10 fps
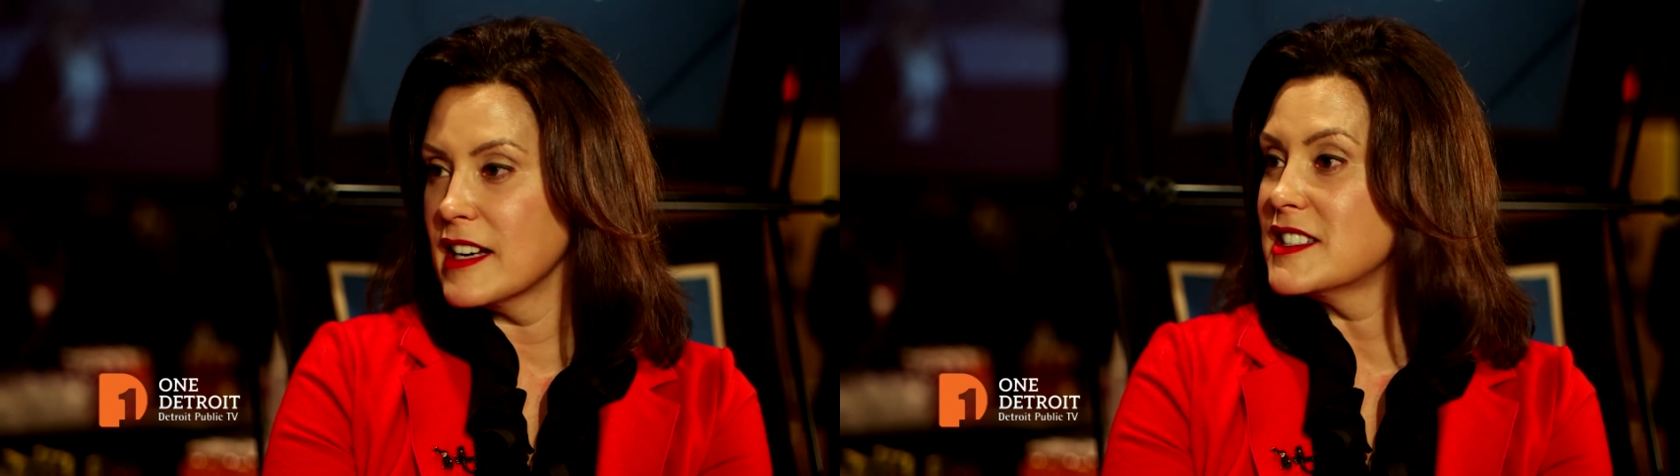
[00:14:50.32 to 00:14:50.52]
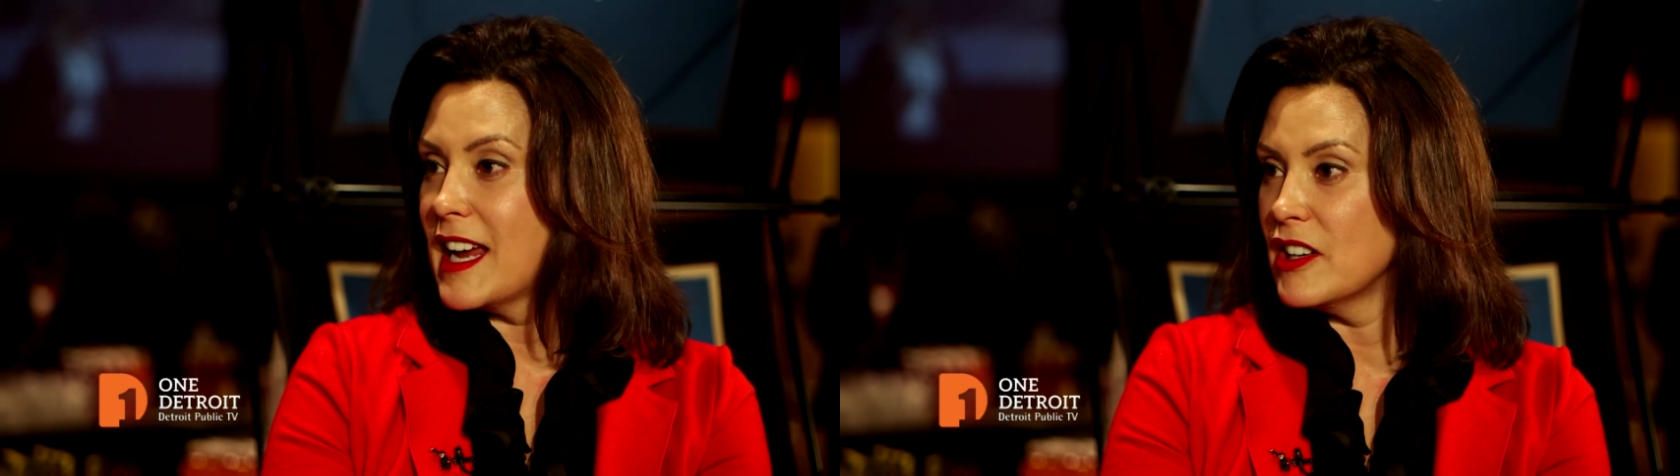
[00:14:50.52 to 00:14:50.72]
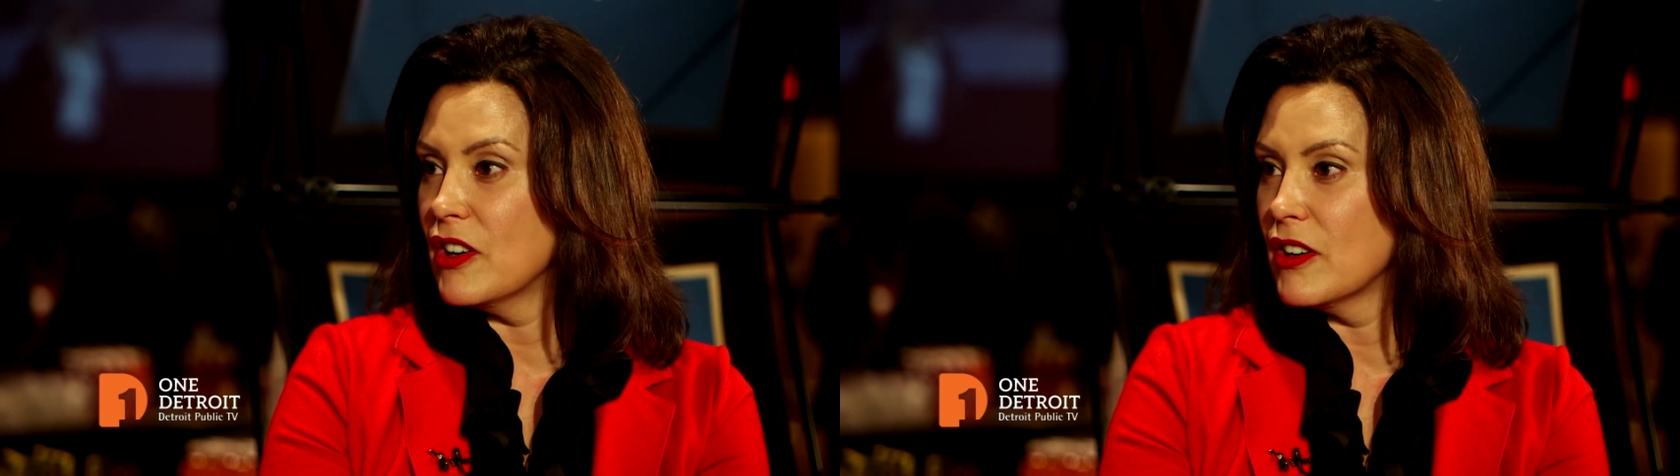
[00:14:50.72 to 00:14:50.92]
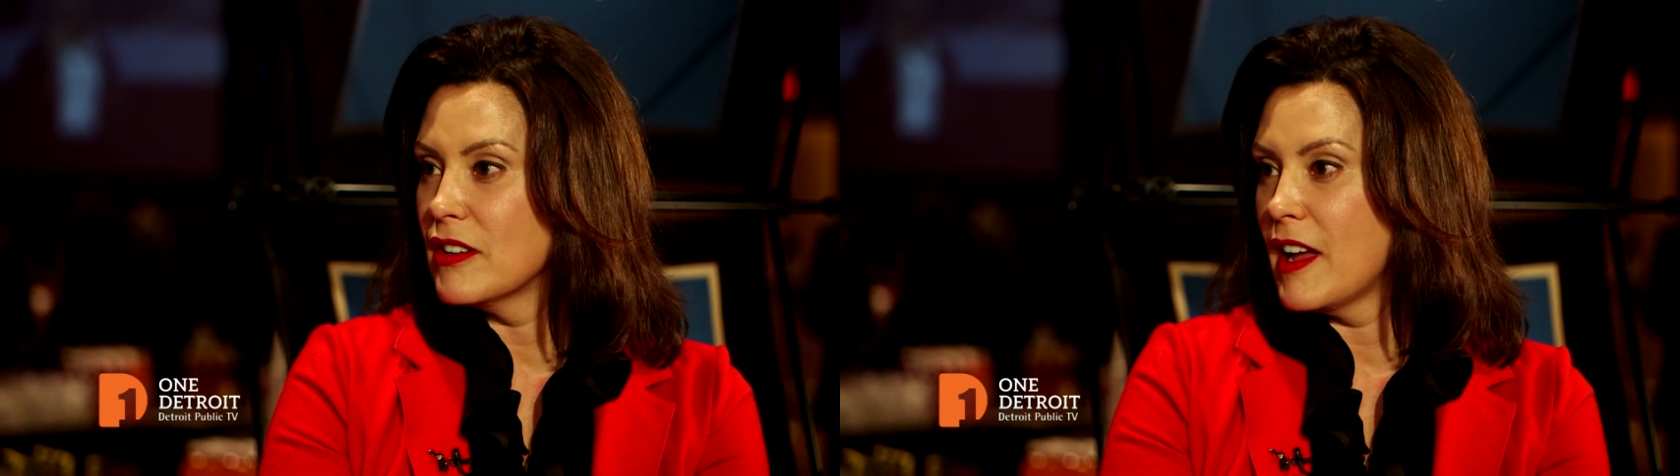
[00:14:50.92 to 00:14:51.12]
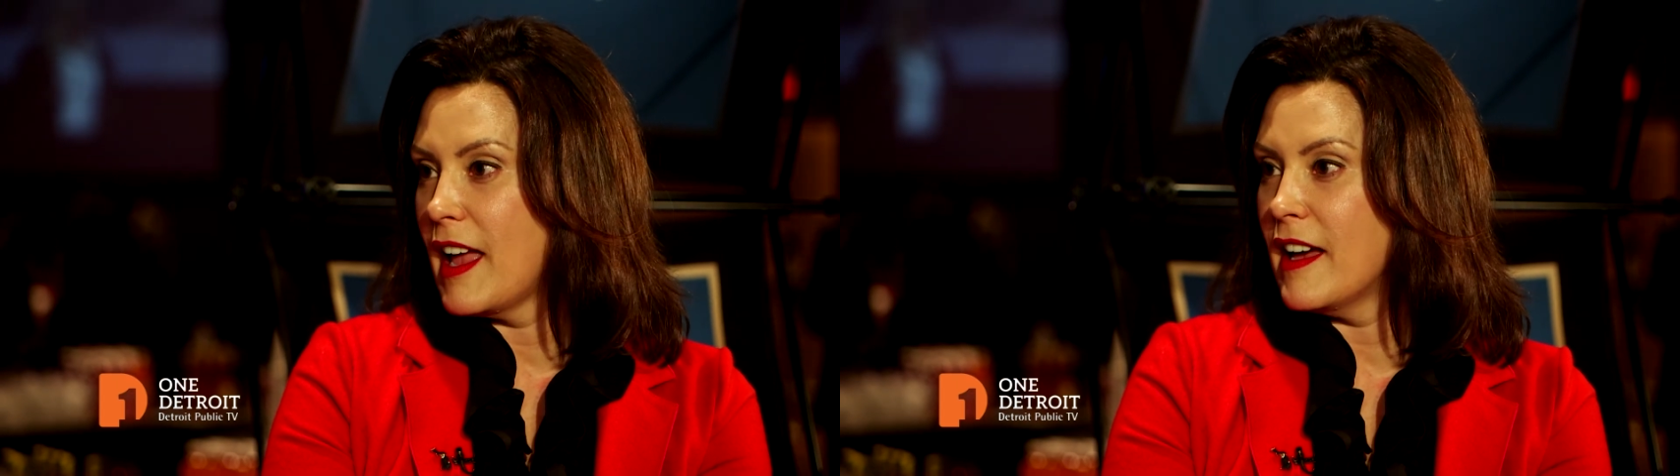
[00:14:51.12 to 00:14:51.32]
tenure.
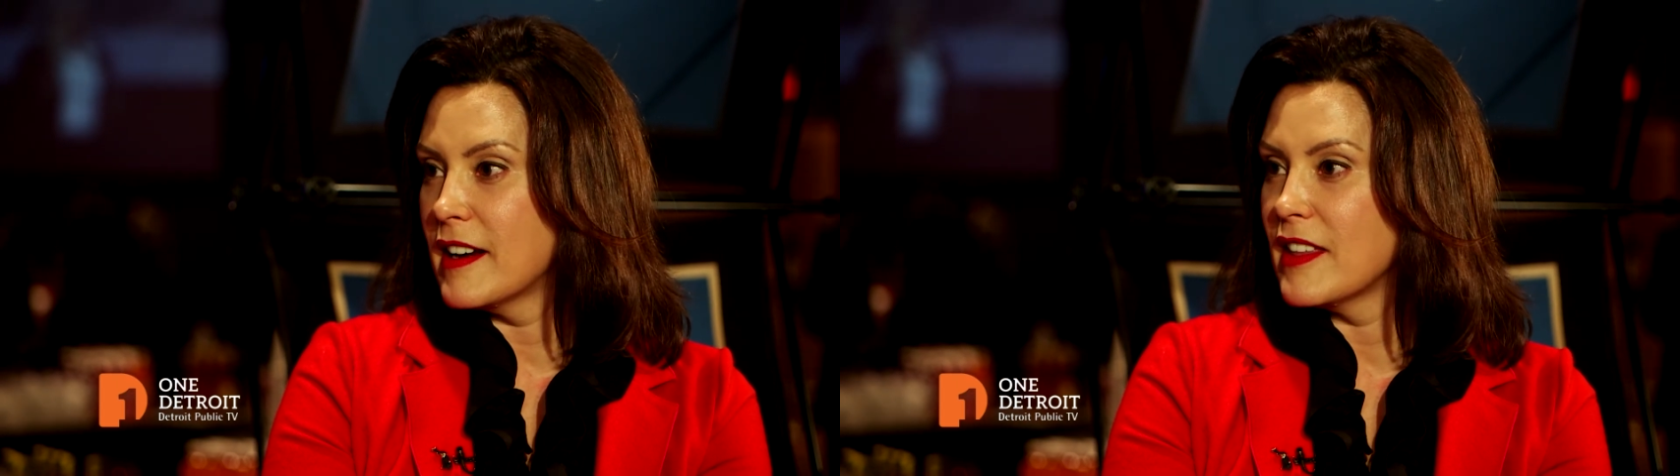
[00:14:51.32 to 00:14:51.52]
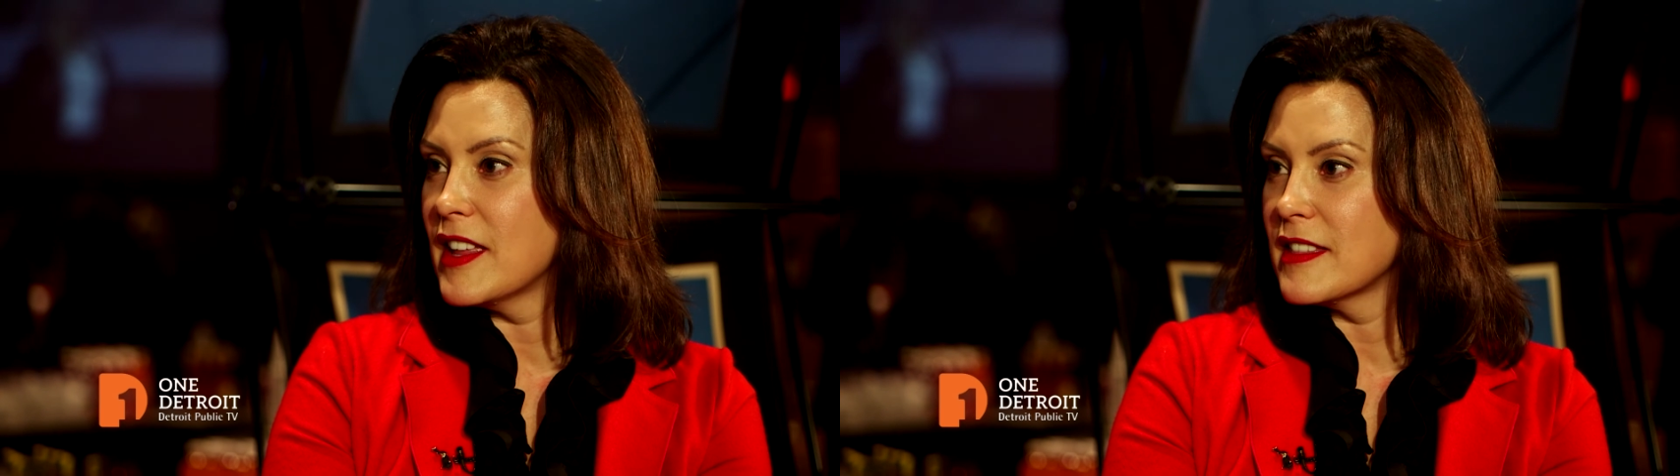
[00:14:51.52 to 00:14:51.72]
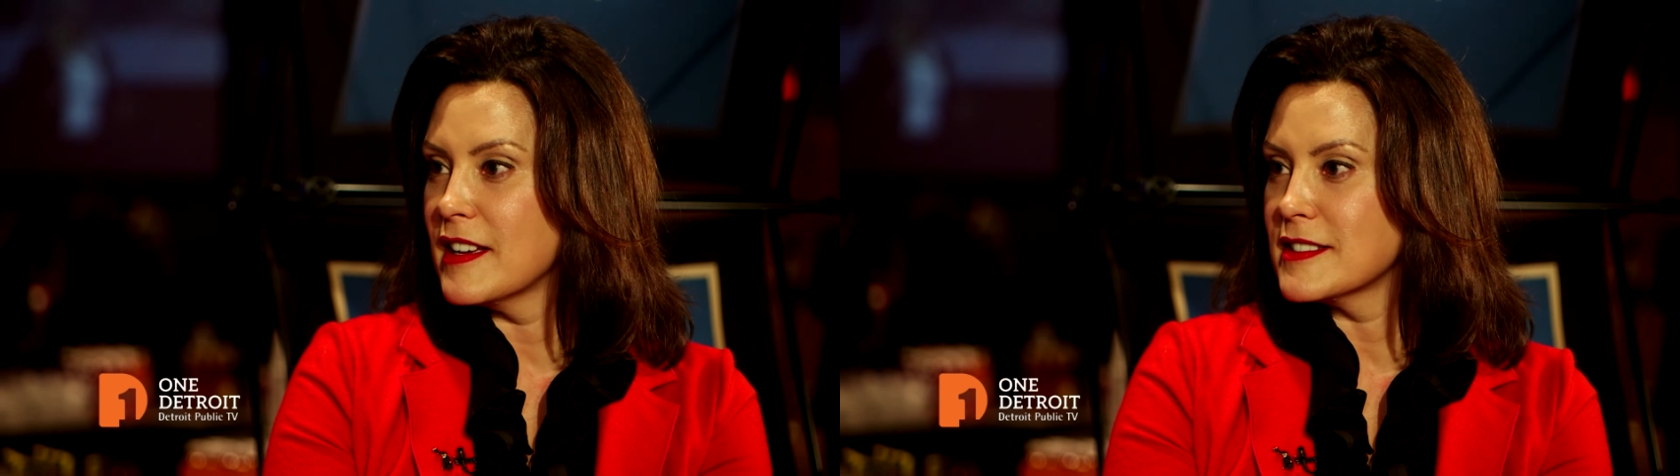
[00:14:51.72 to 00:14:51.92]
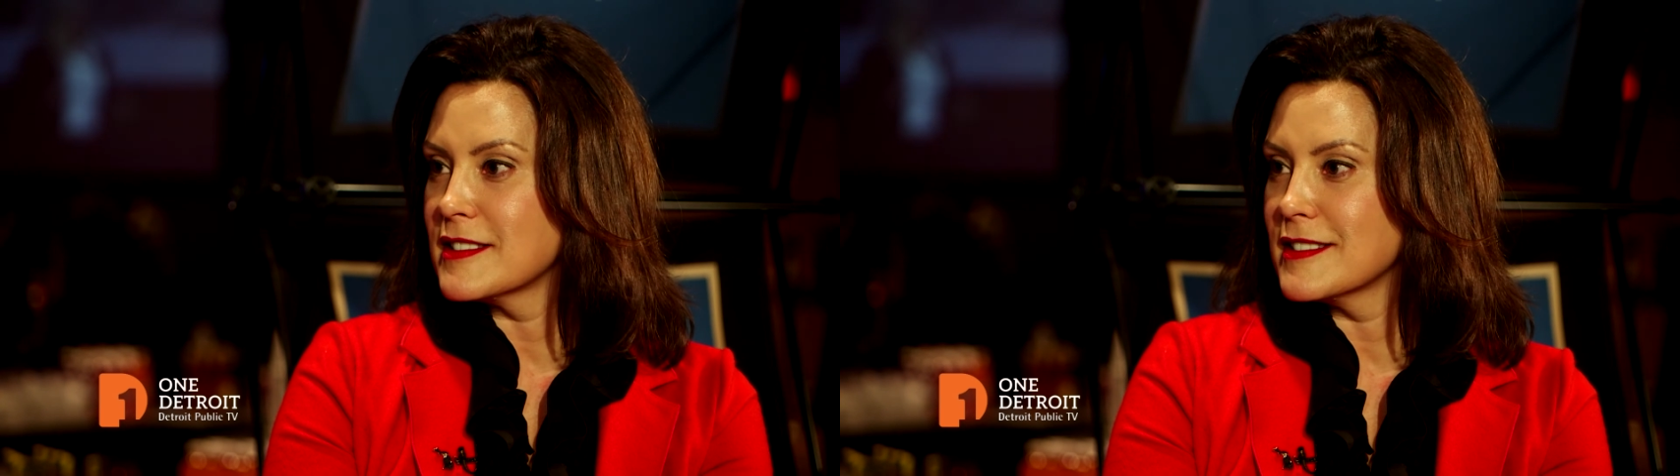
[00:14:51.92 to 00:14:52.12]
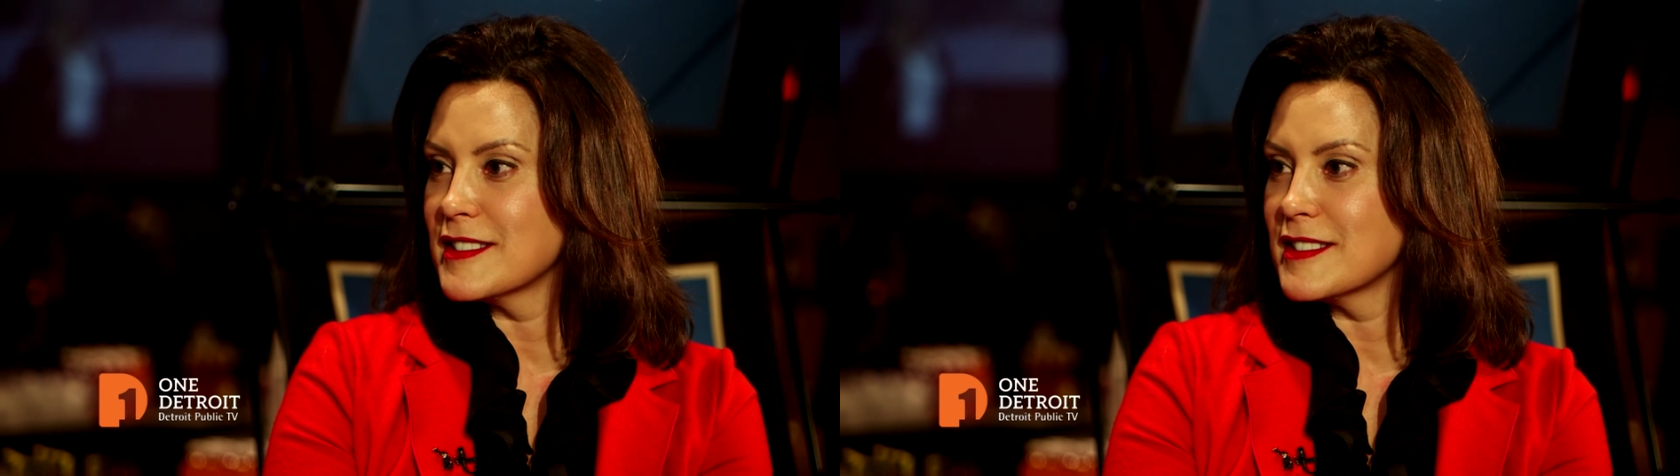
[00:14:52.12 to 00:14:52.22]
And I think that's